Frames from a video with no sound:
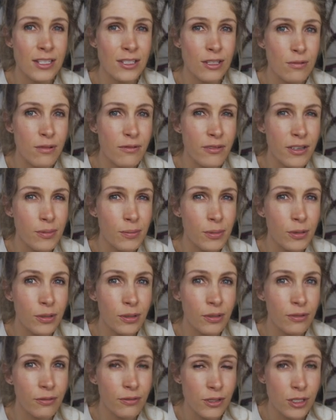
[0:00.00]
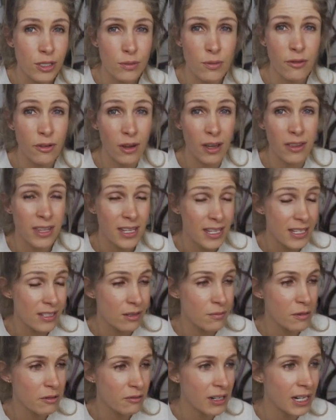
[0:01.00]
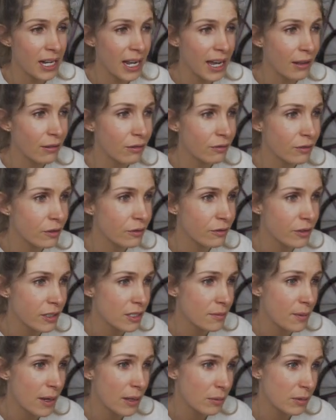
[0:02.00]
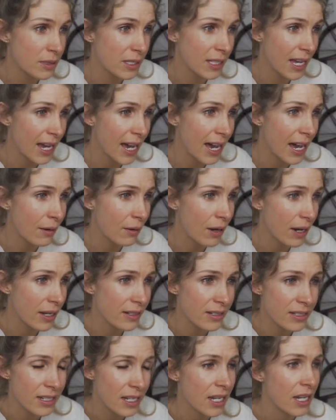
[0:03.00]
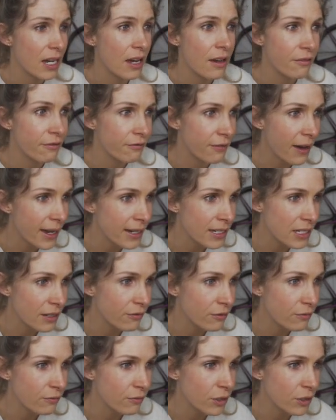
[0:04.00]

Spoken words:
to some of you, but for some of you, I think it's going to be really helpful for you to be able to get out and find different